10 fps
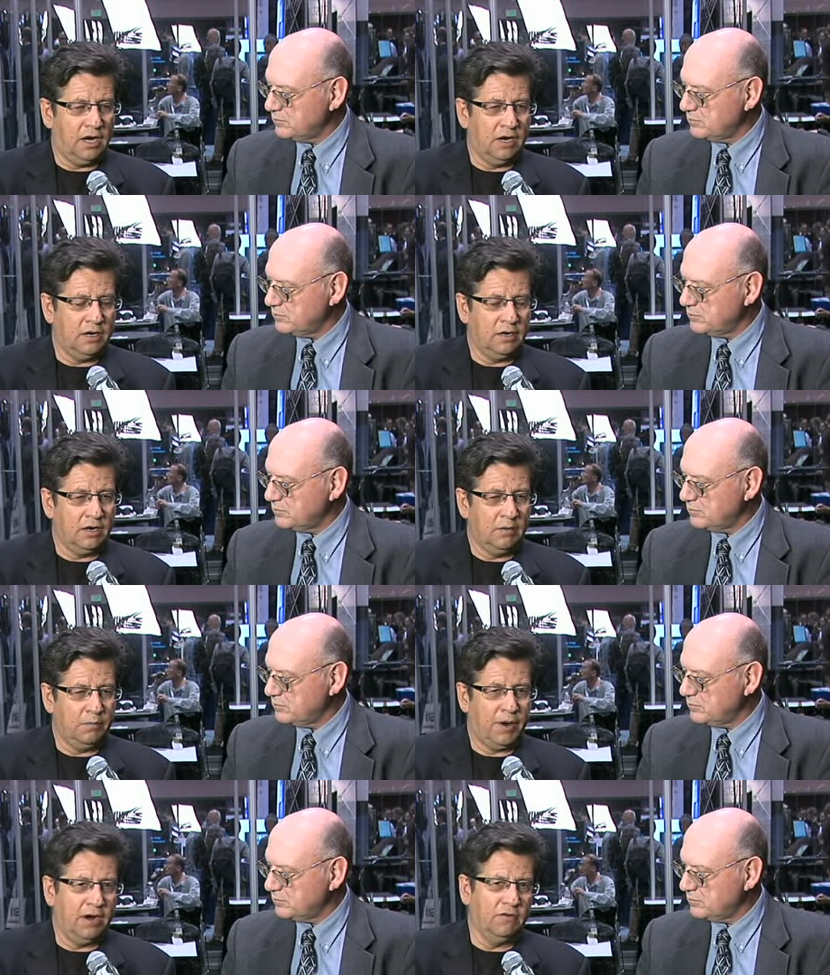Speaker 1: are
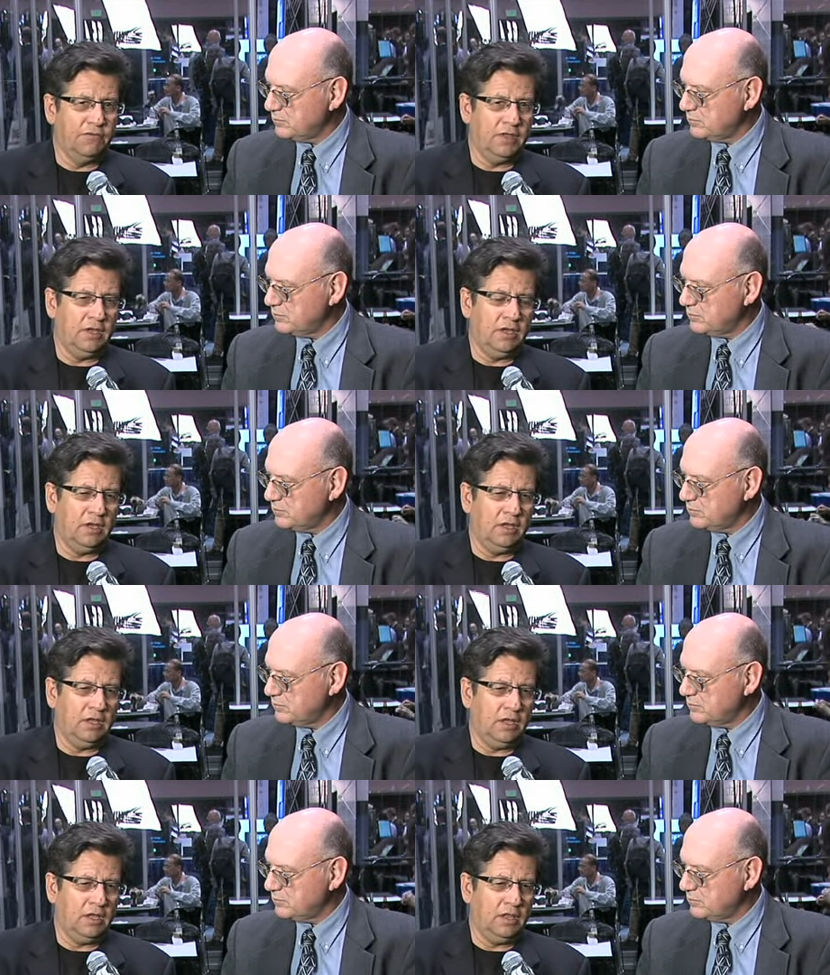part of
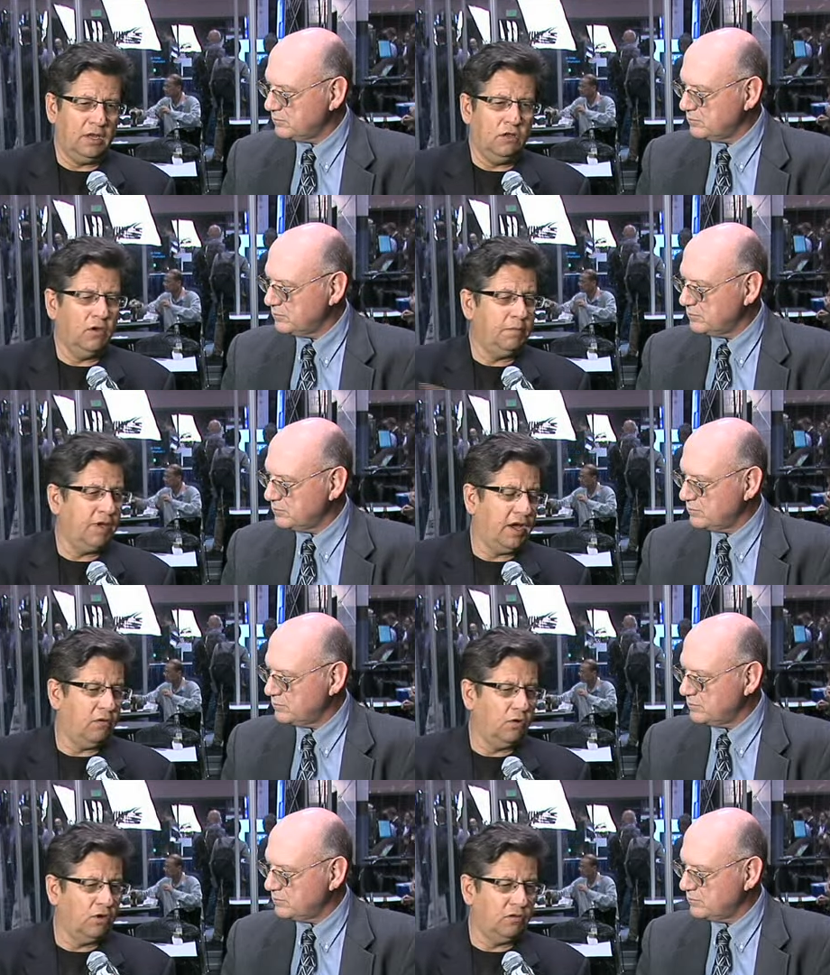the the new
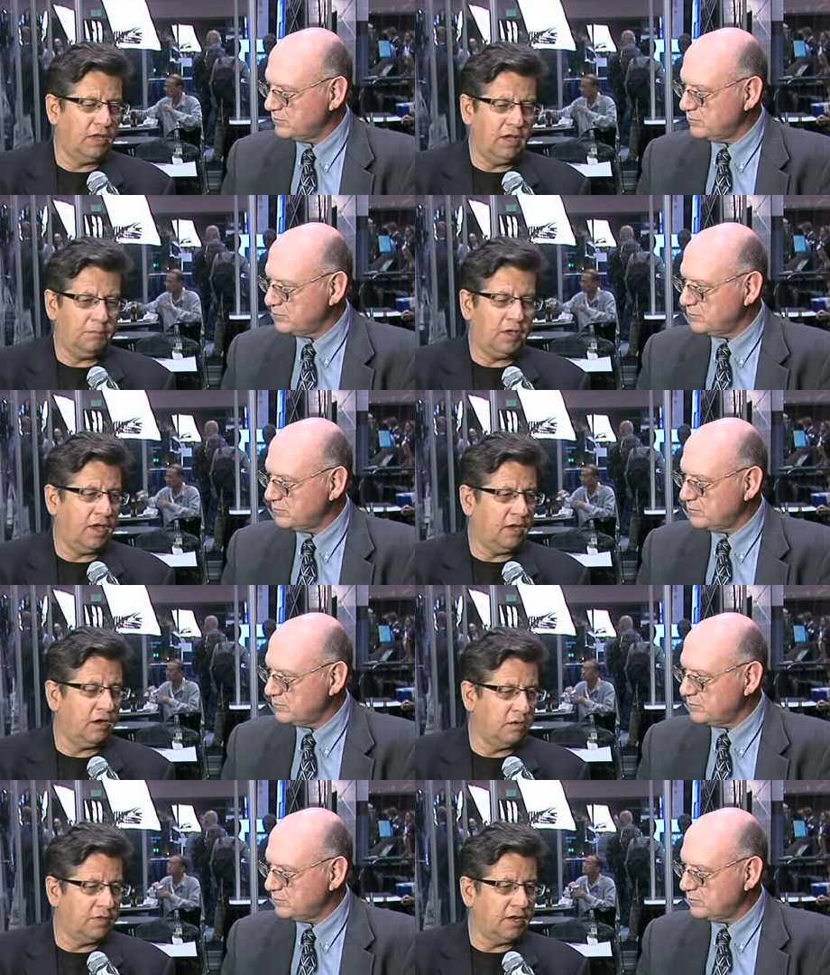API world, the
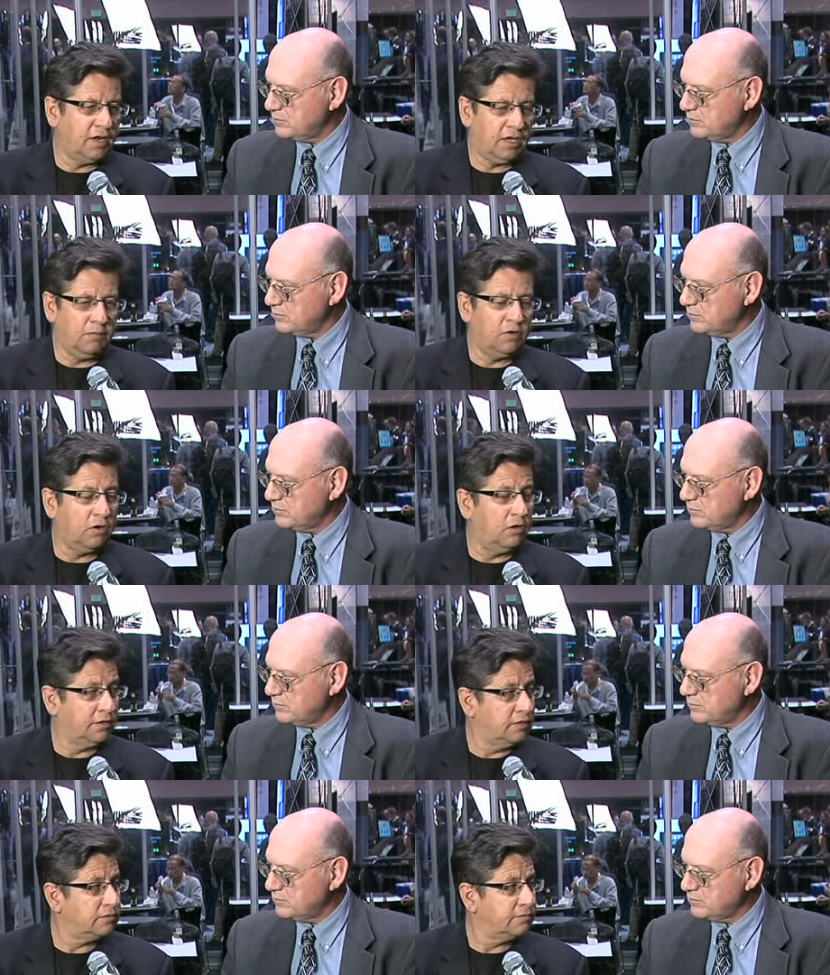API economy that I keep on
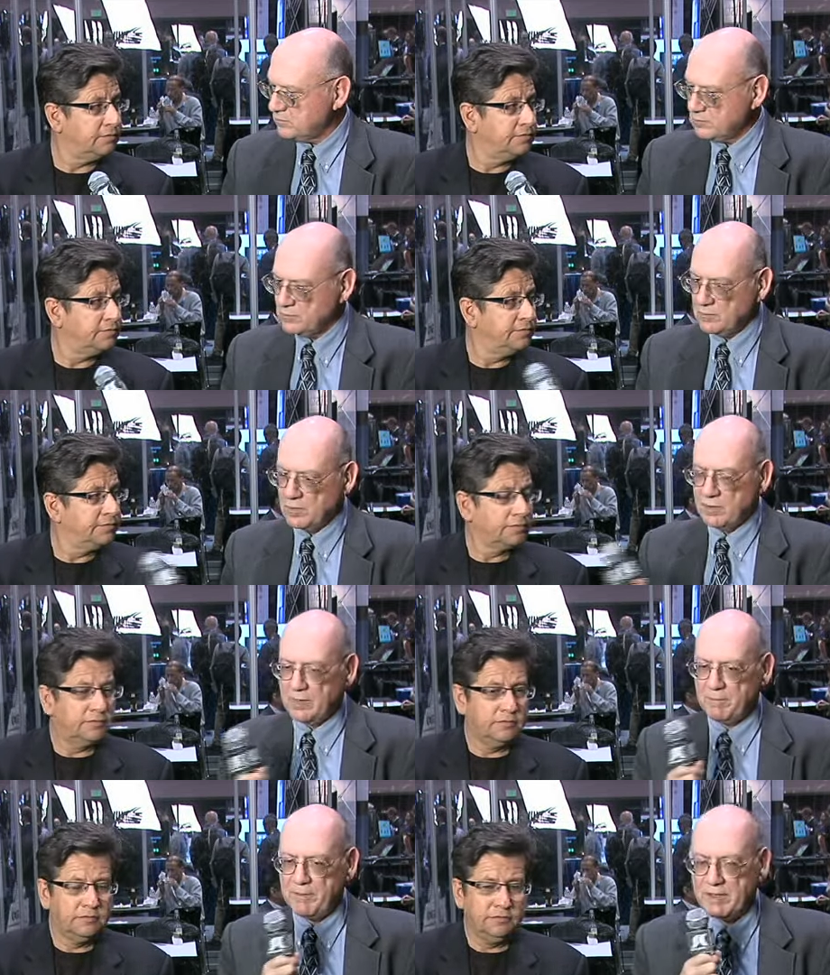calling it.
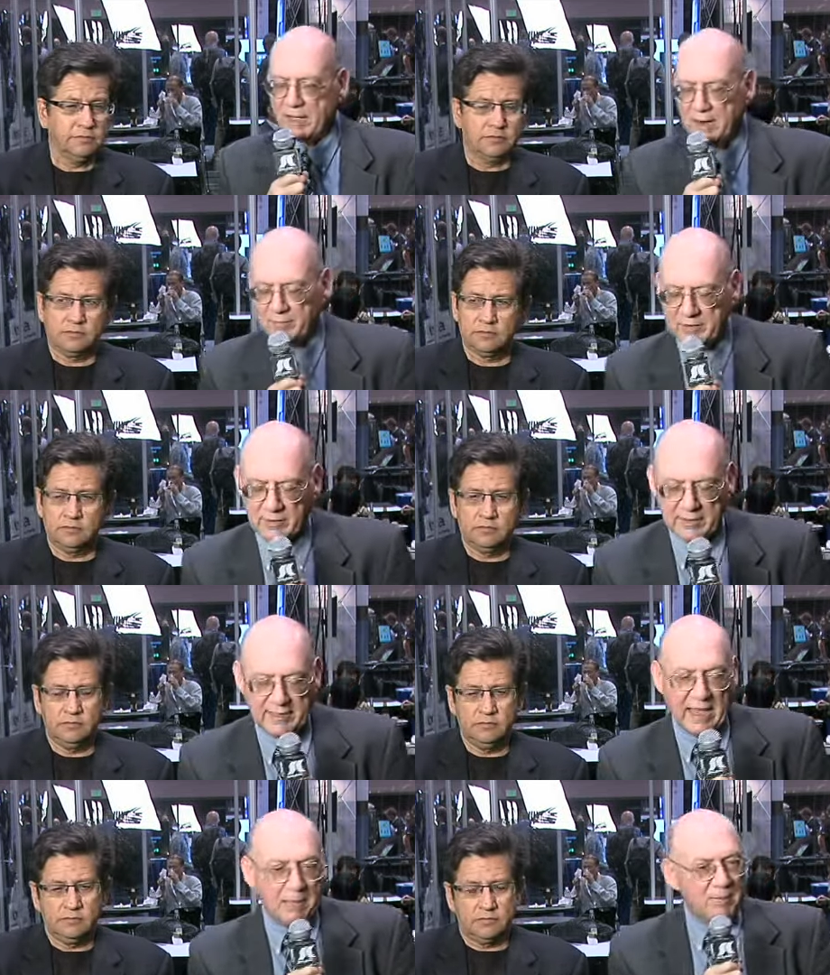
Speaker 2: The API economy,
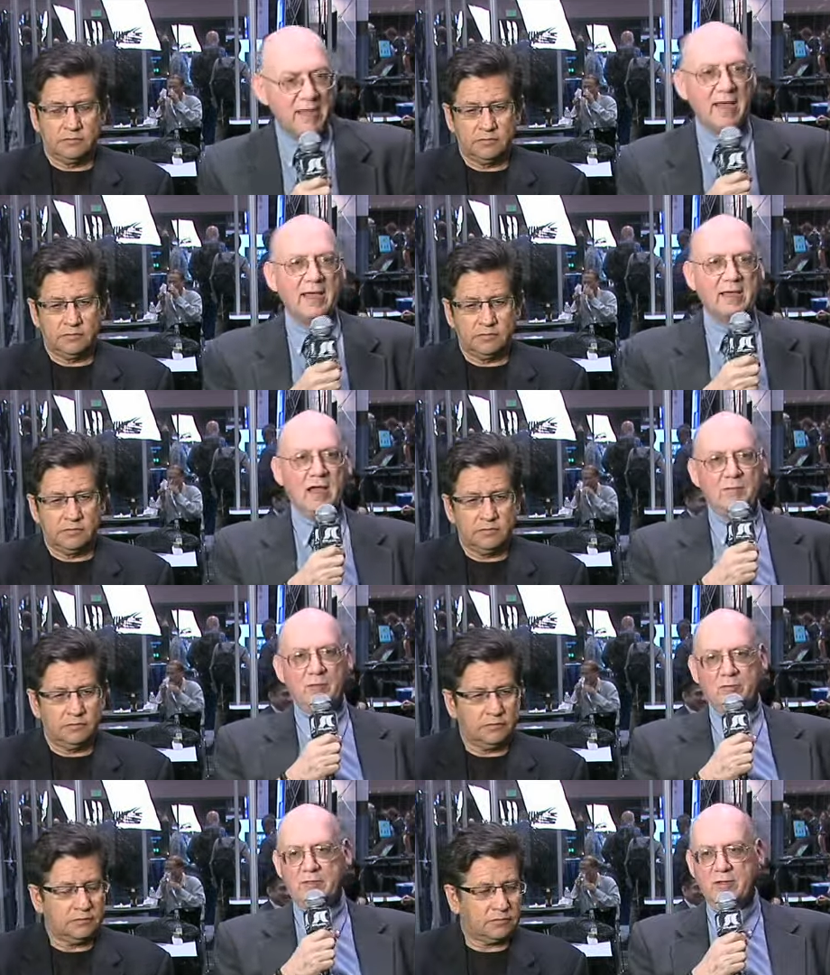the API
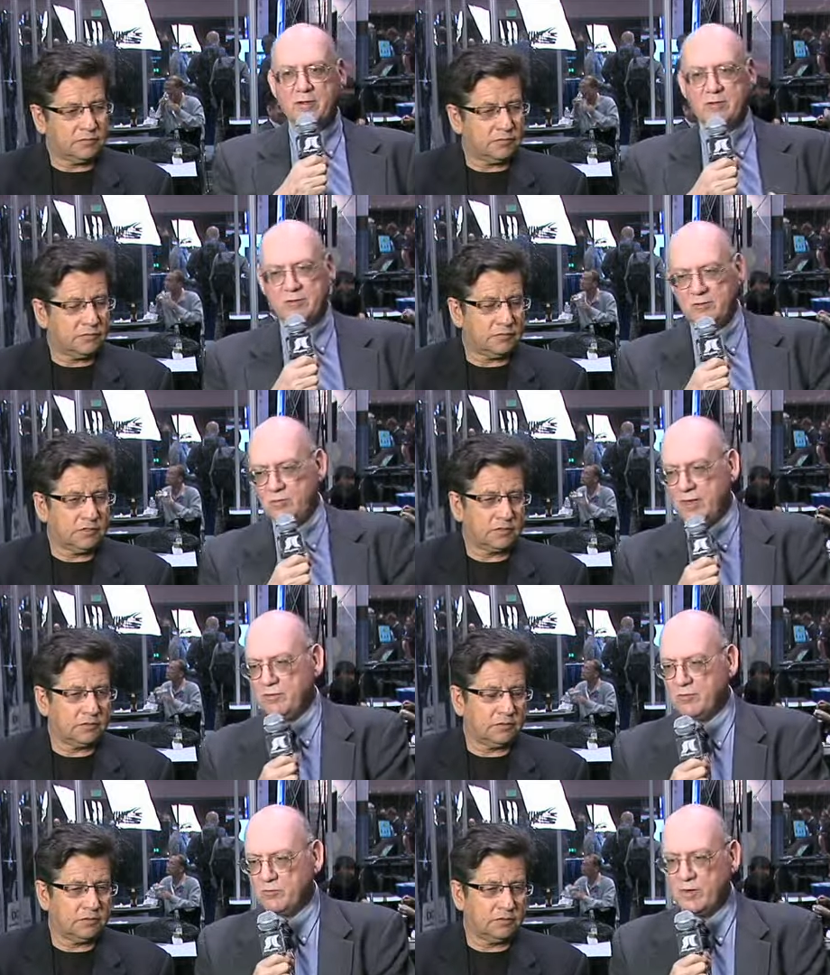economy was here in
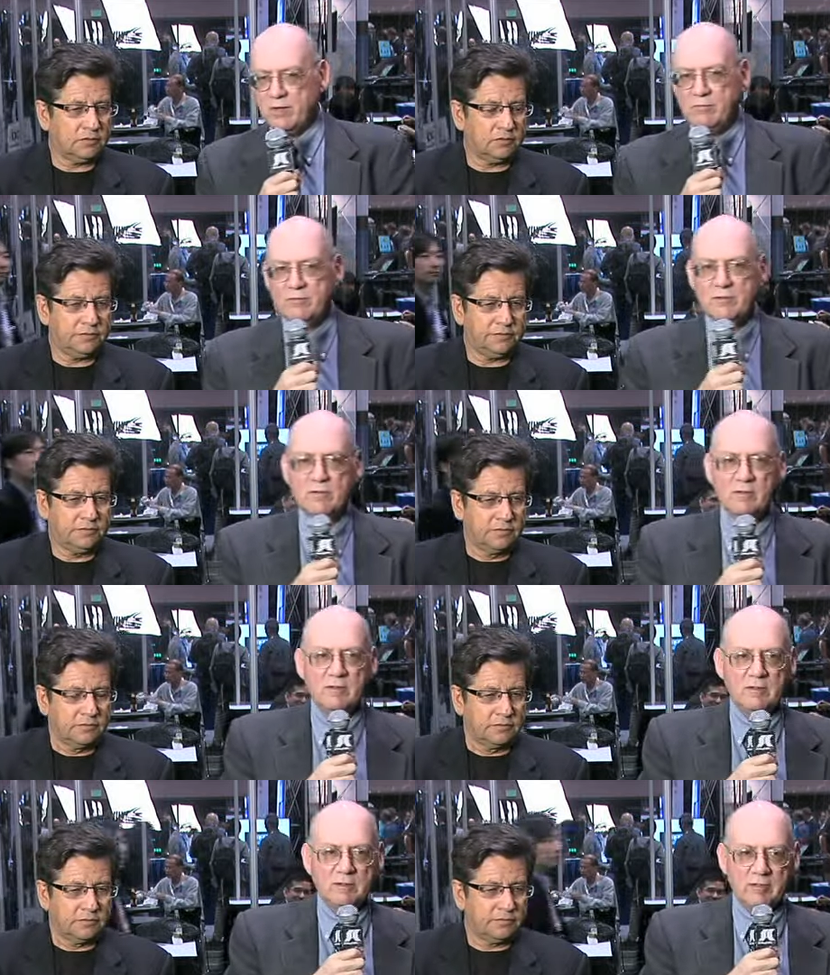2012
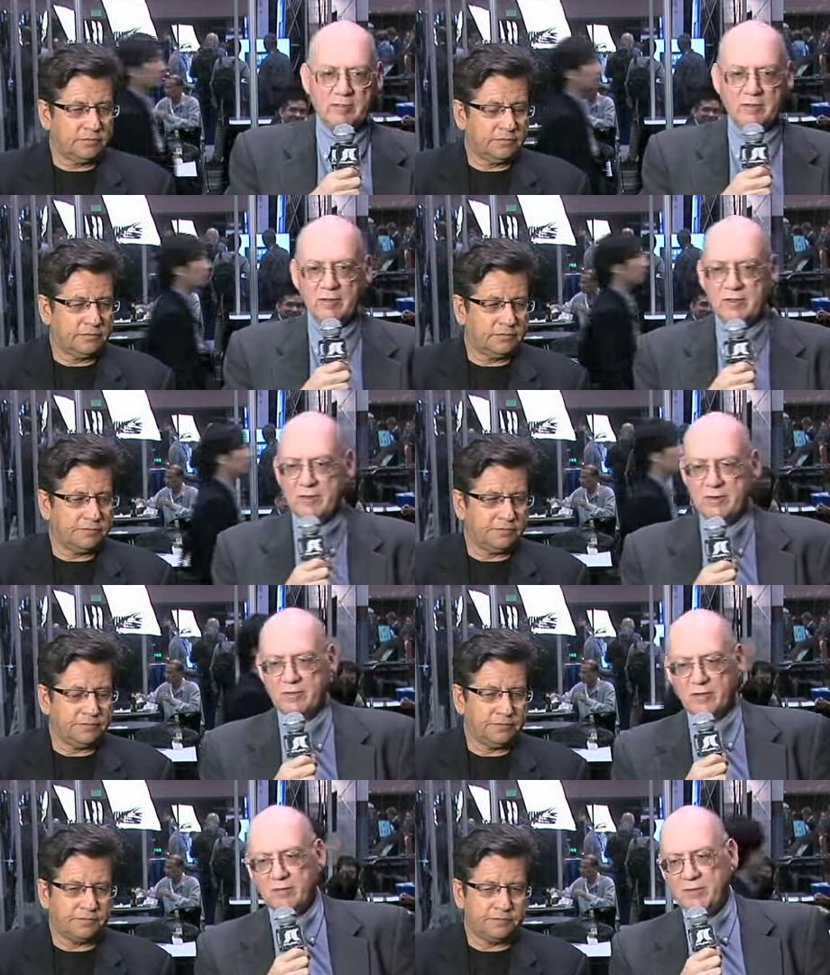it's still
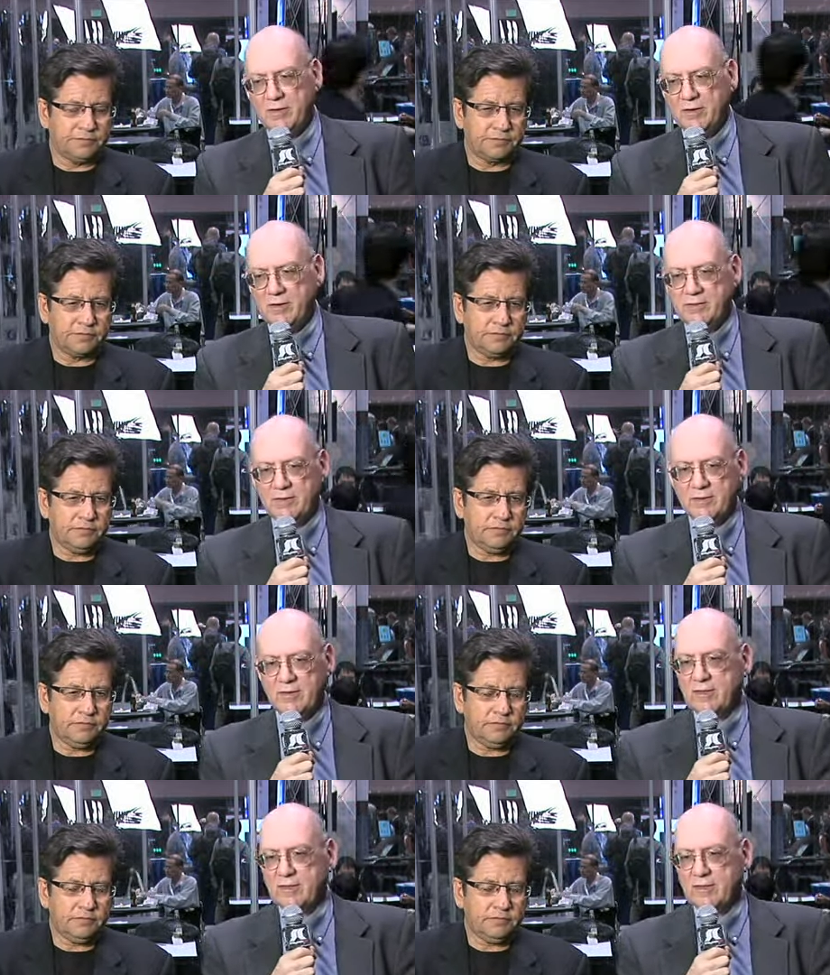here. And it's going to be here, I think, the